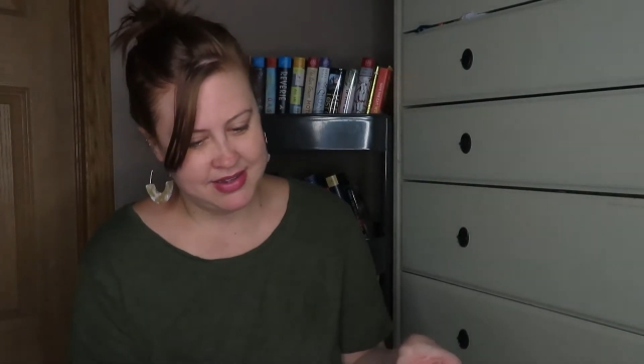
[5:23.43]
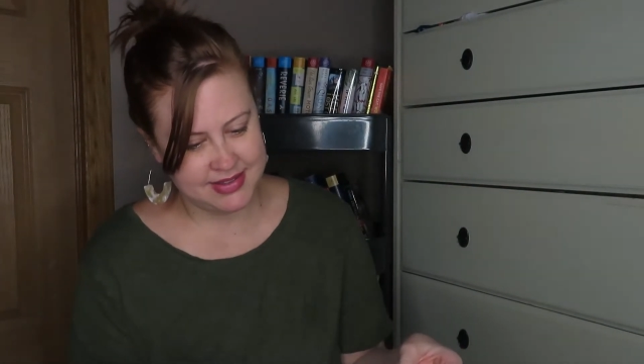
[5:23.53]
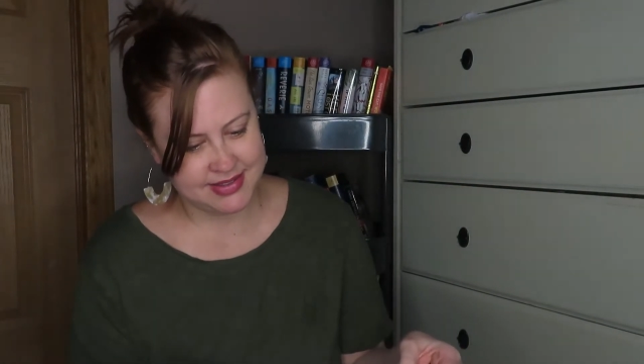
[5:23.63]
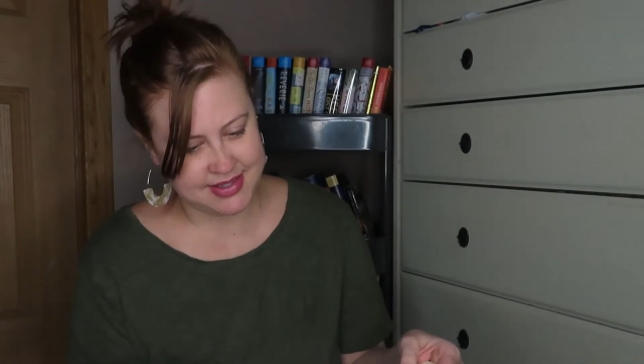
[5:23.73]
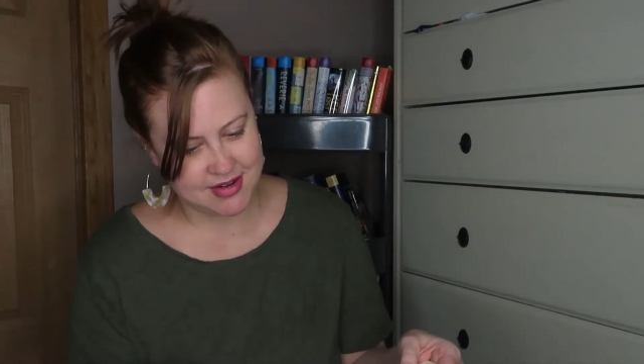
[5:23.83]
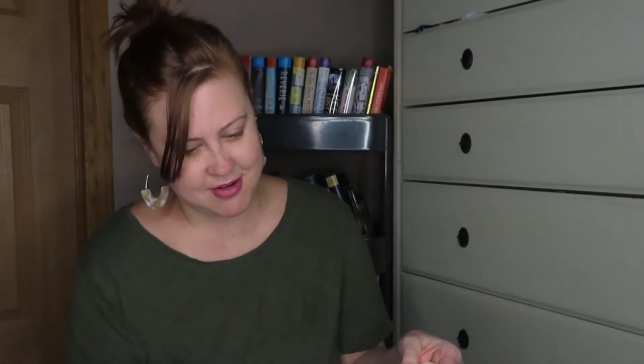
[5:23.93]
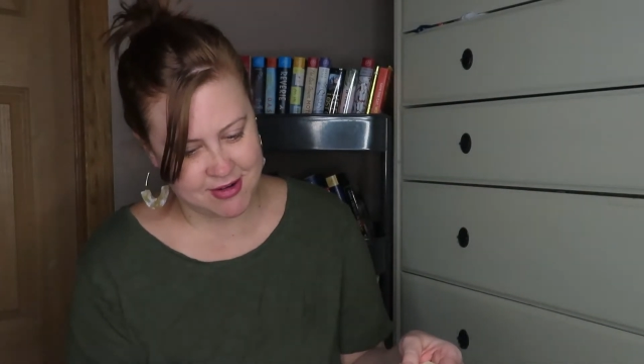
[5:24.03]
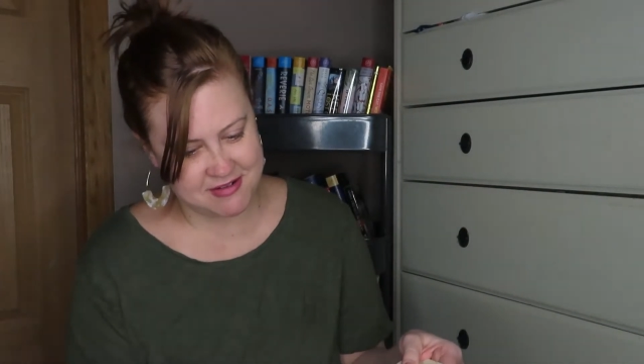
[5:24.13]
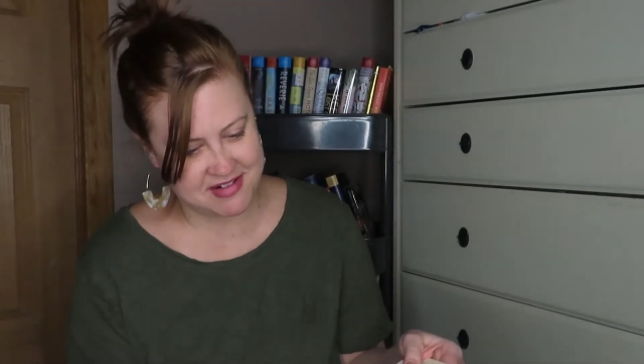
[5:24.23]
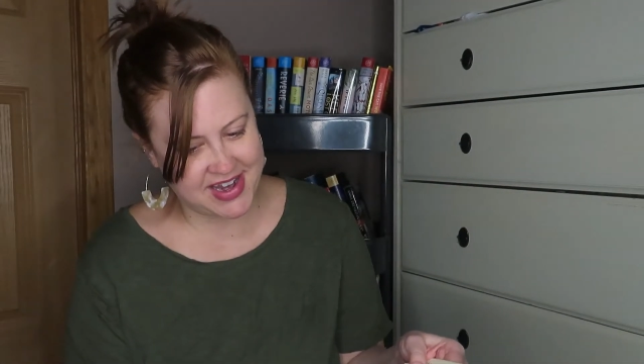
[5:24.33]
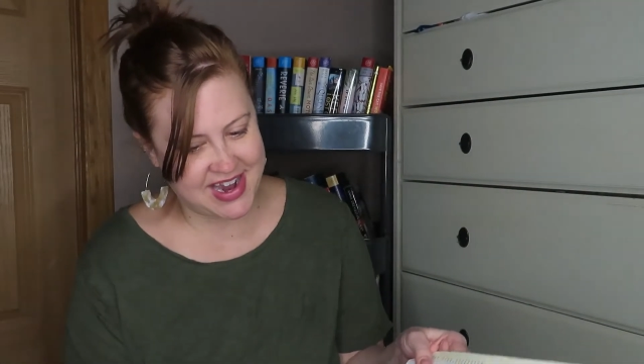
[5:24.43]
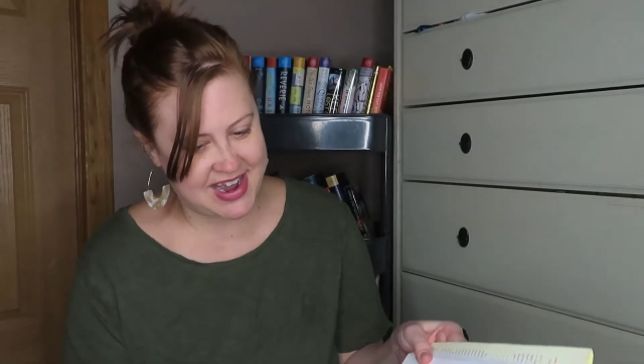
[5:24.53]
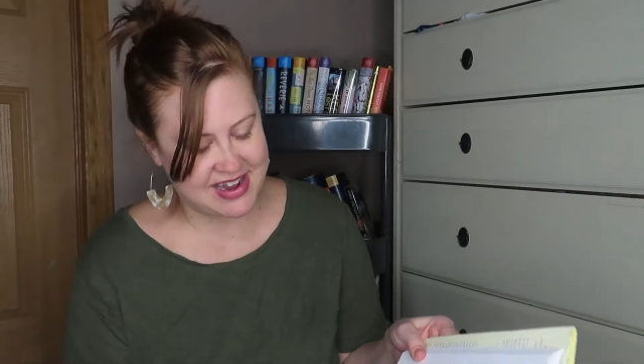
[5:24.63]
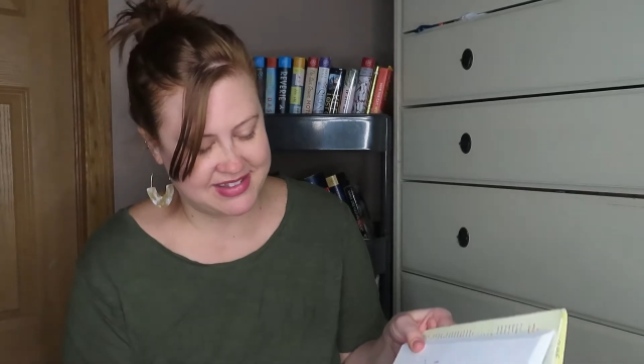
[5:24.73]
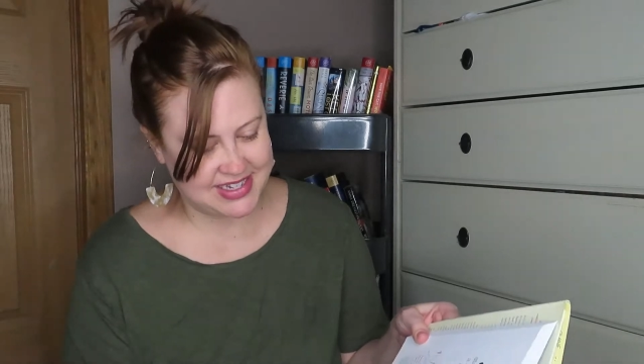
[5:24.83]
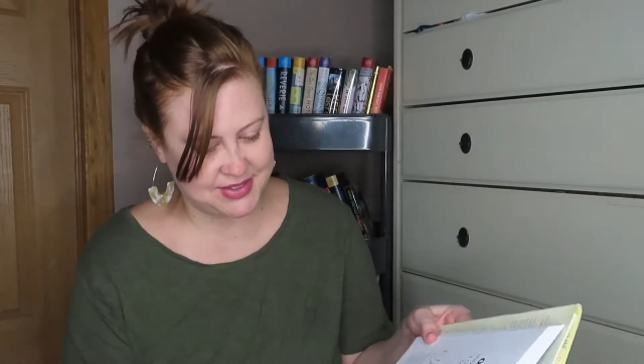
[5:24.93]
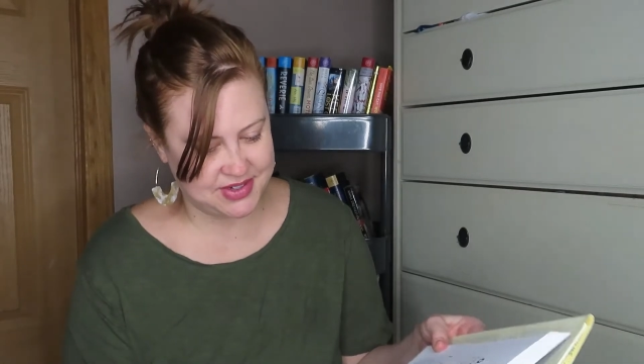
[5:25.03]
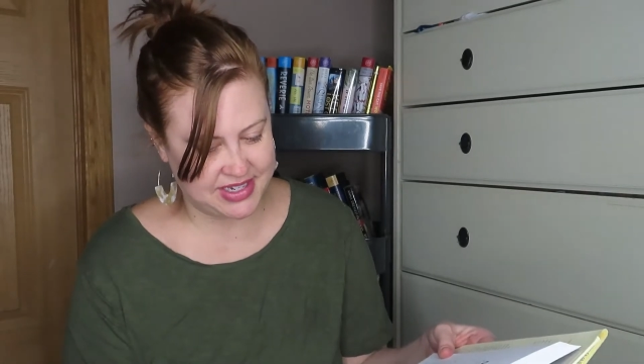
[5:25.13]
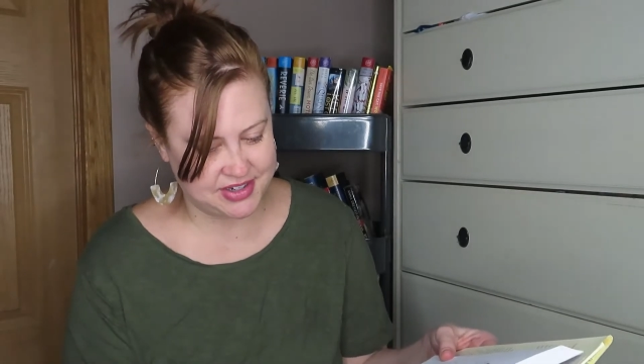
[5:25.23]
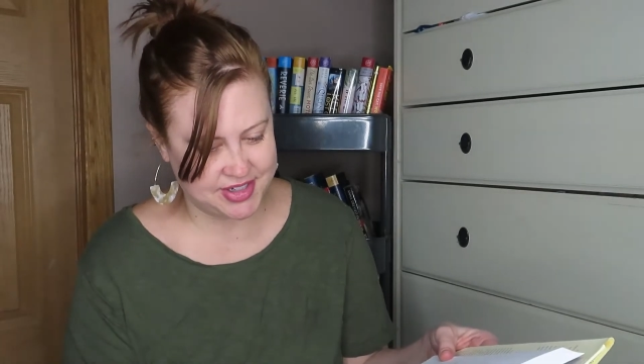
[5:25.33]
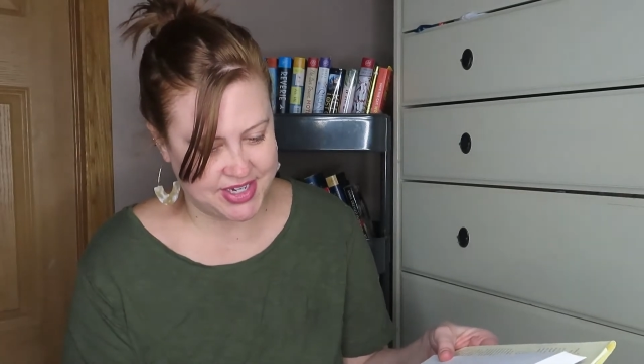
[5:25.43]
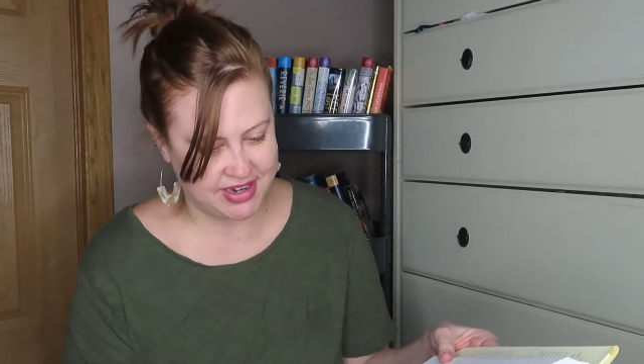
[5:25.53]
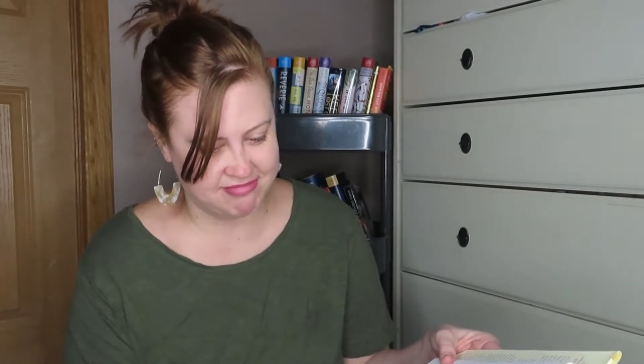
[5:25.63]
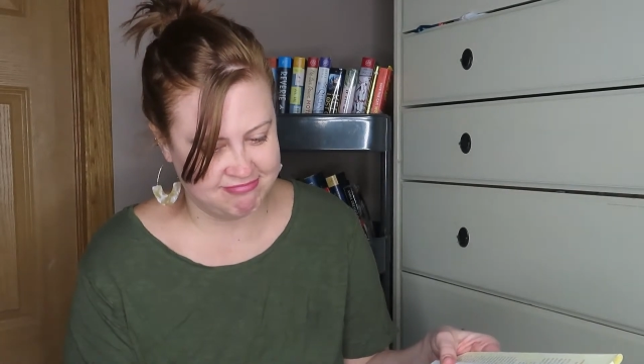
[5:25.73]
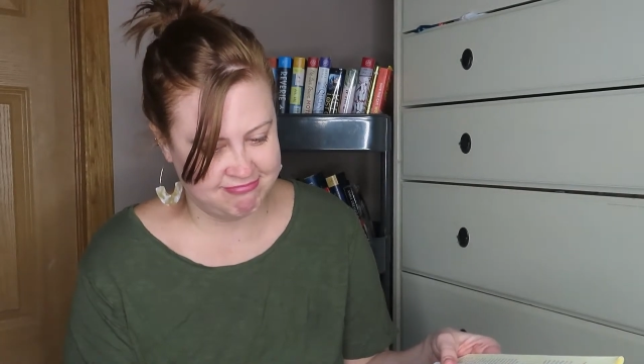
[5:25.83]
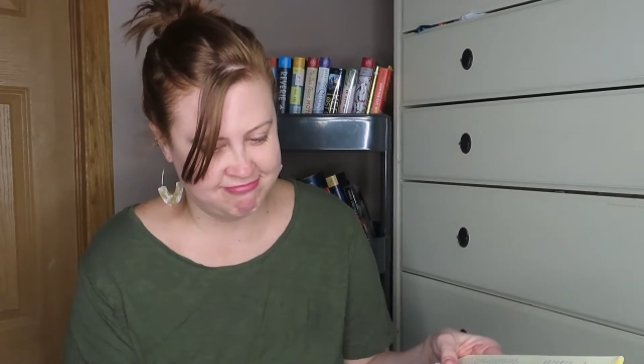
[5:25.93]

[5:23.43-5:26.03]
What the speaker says: So yeah, that's really interesting.